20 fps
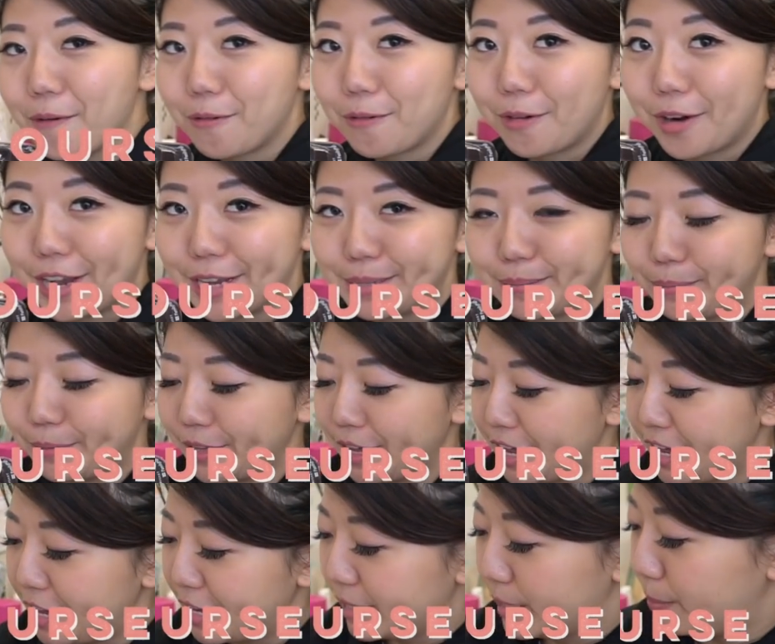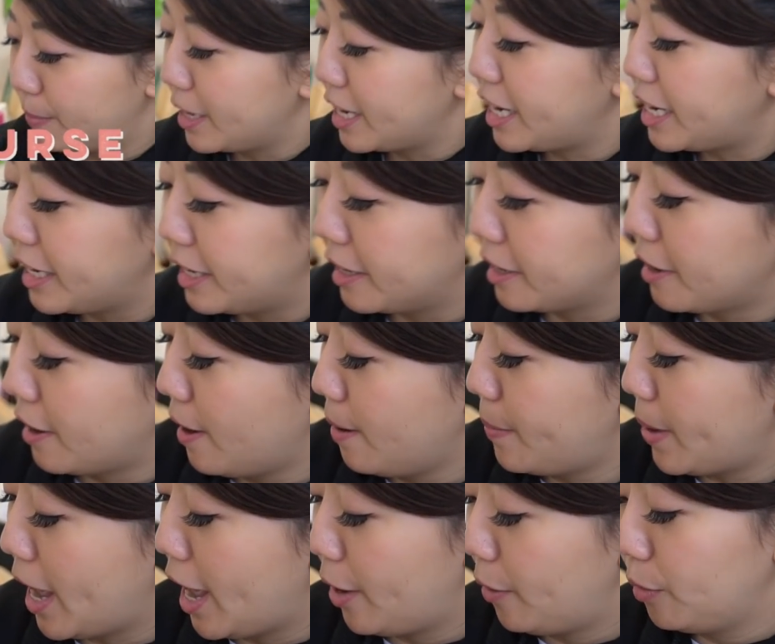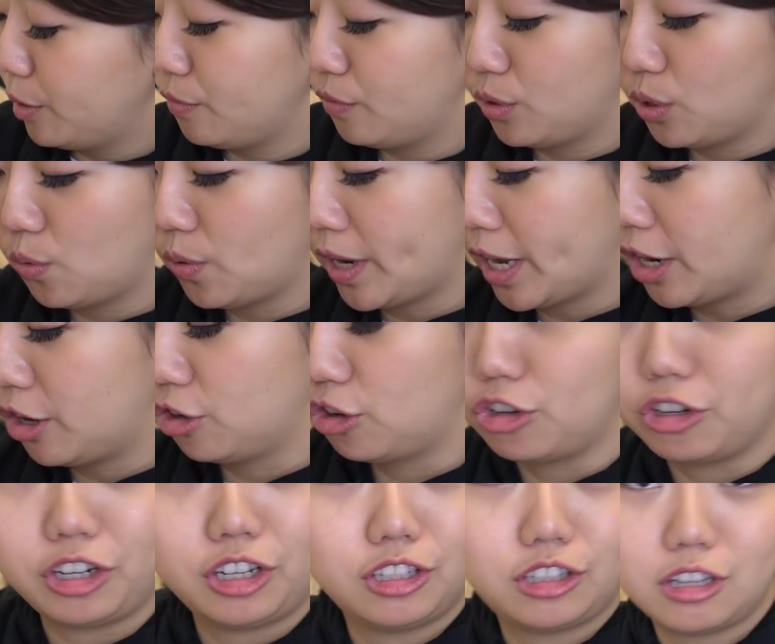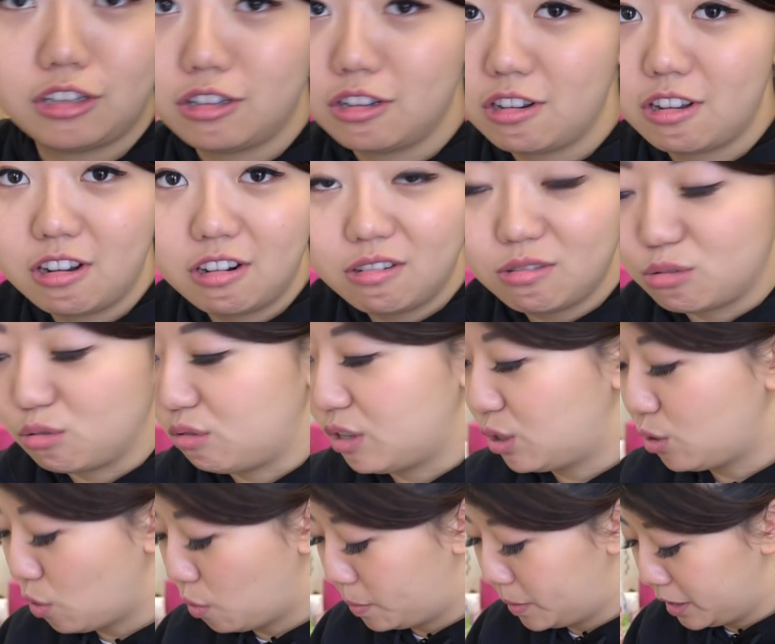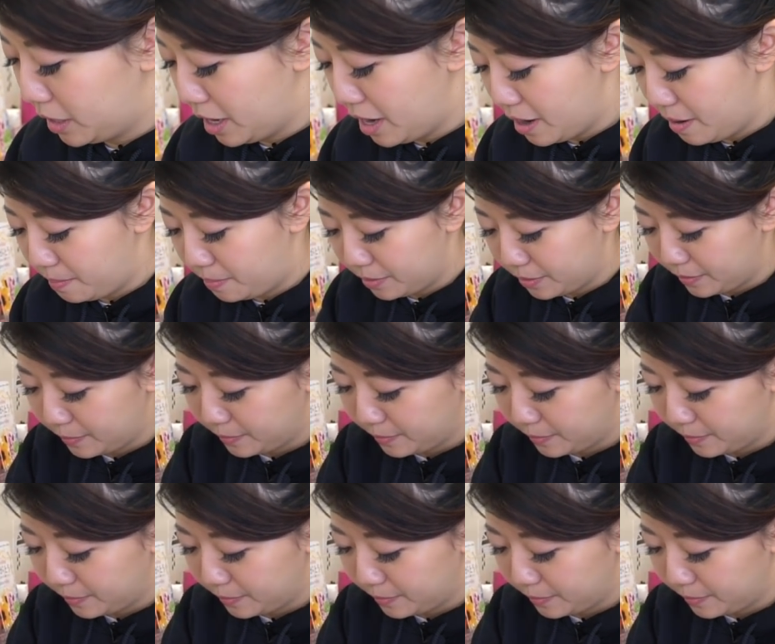rice plate. It's been heated up. I don't even know what kind of goodies is in here, so let's open it up.